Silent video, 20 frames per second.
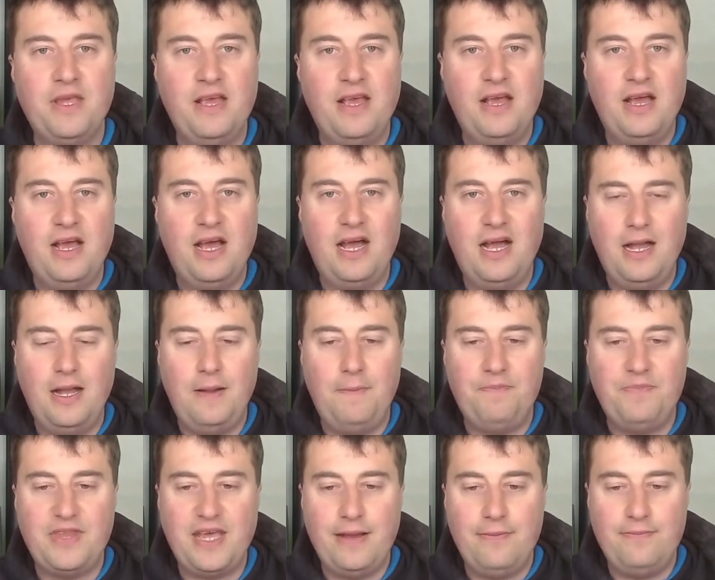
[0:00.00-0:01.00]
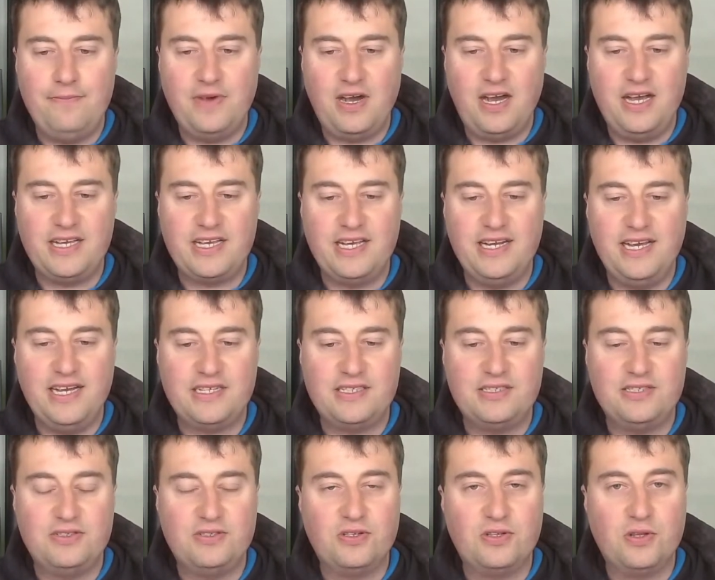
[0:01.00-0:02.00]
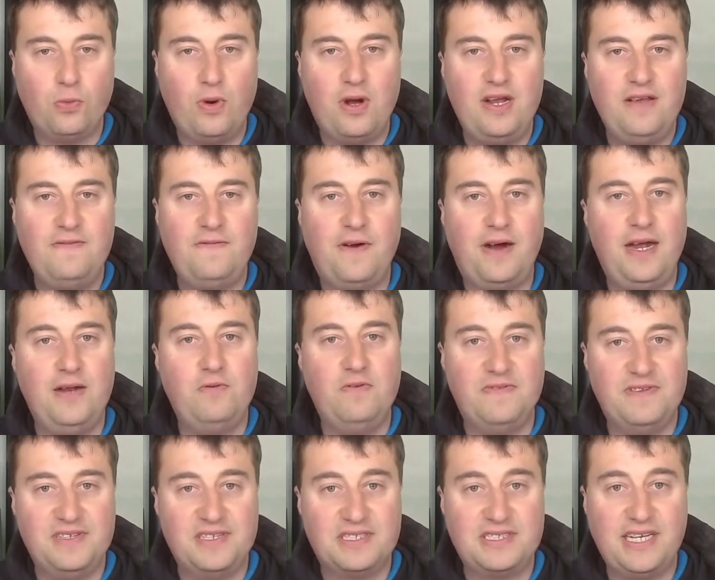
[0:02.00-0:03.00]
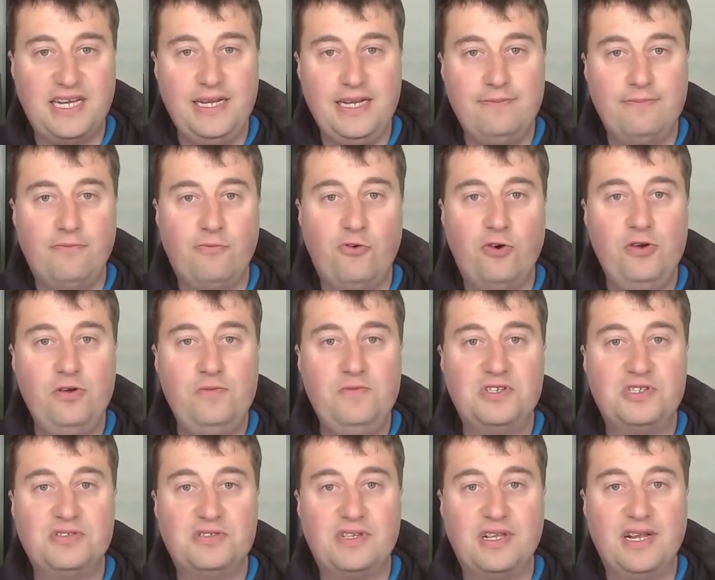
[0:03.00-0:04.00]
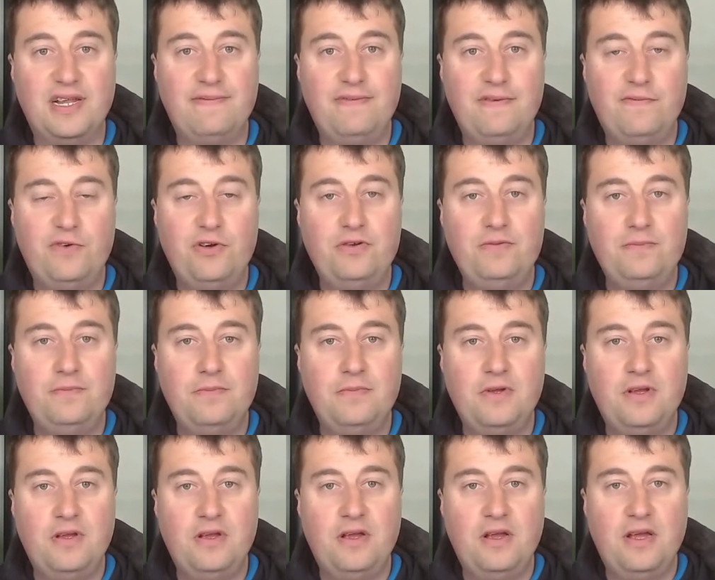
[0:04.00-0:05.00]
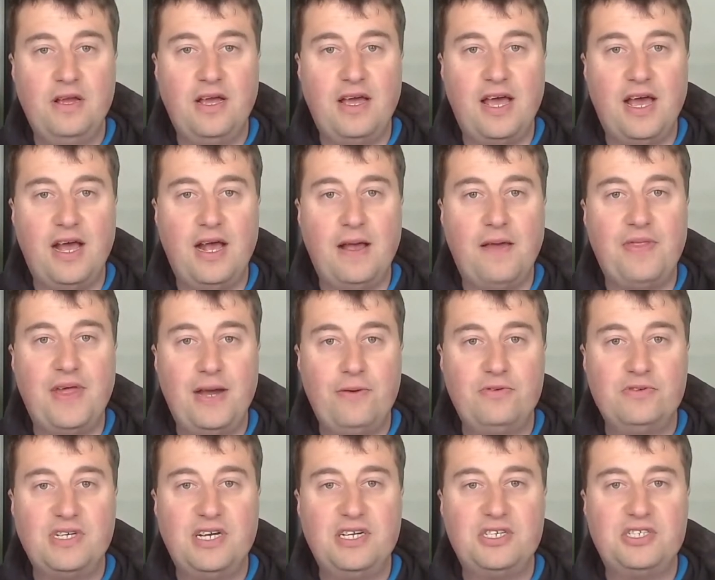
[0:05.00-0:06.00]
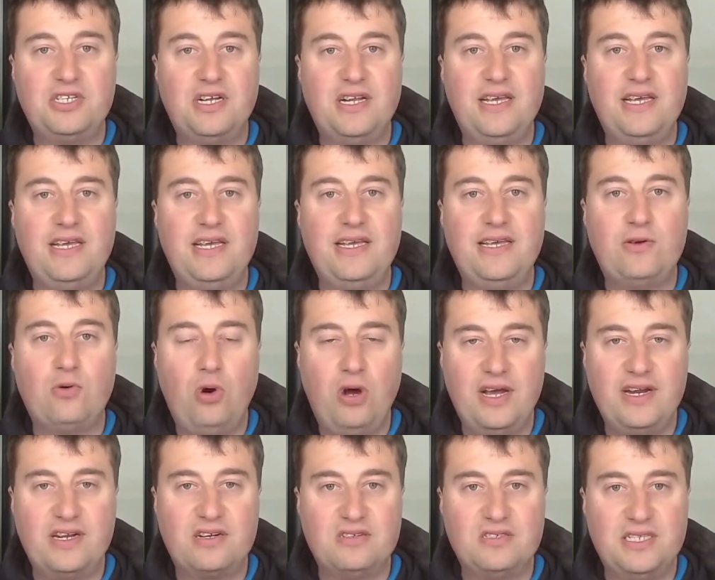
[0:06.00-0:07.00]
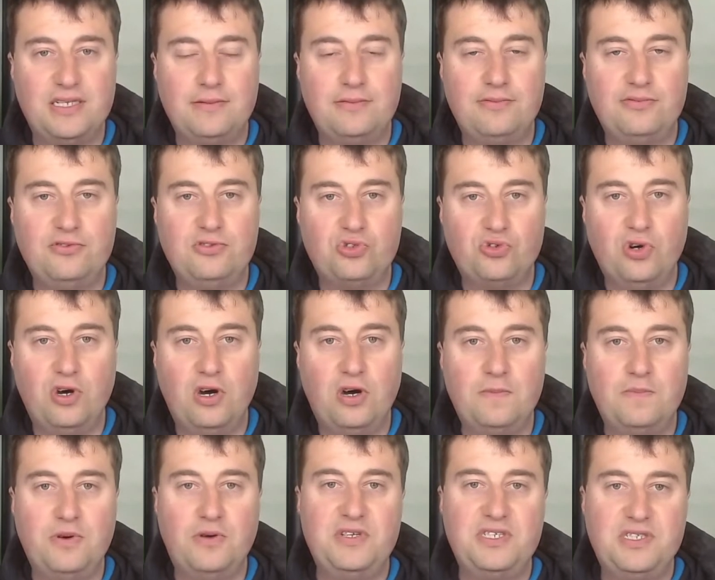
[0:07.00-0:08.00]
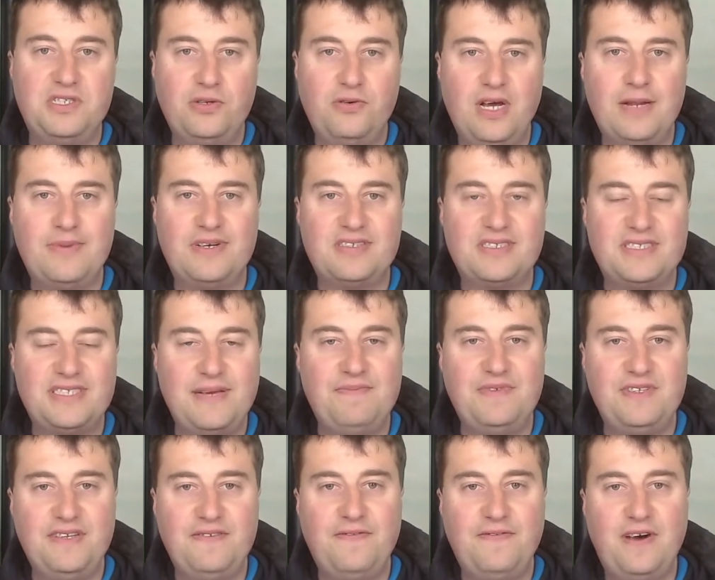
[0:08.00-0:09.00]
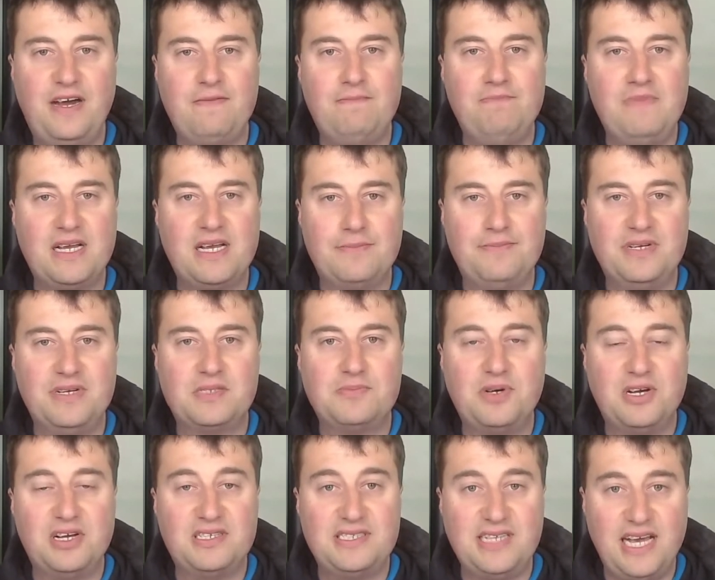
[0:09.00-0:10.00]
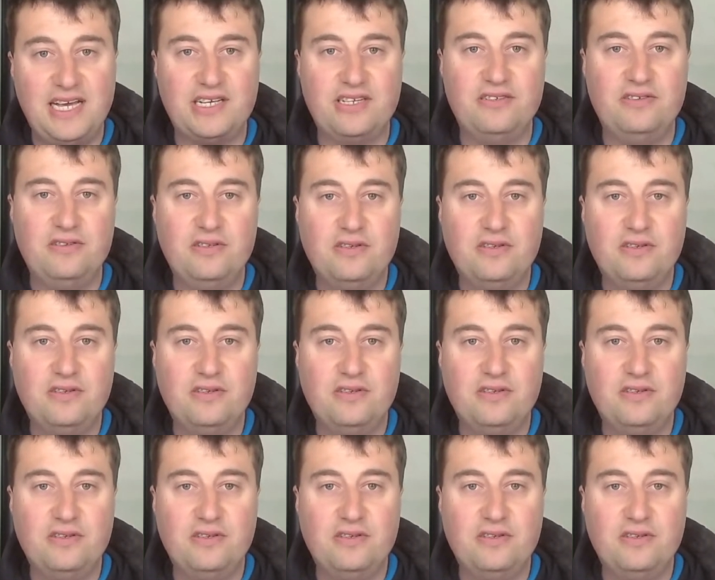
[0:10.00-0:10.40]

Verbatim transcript: Um, then I connected to the Wi-Fi within the same room, which was the living room. Uh, that was actually quite a considerable drop, but we still had about 75 megabits per second,